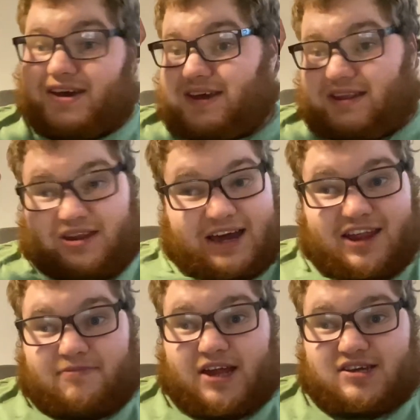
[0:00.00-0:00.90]
Did not
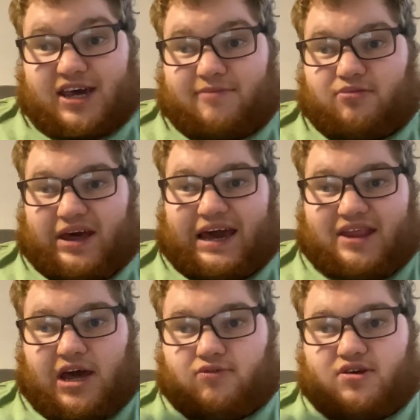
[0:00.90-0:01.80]
expect gameplay. I
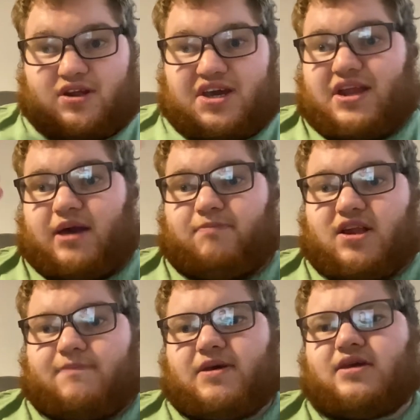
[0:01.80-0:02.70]
thought we were going to see, like, bits
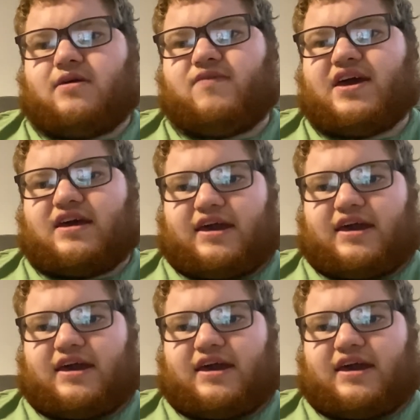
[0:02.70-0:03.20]
and pieces of it,